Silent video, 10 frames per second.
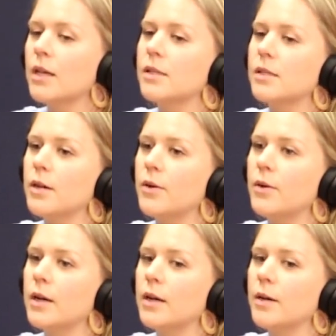
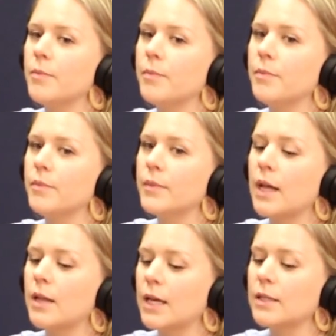So
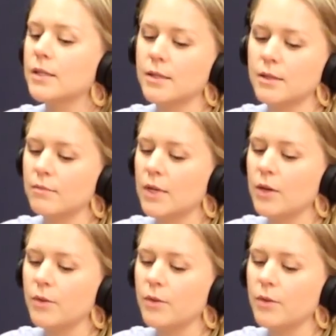that's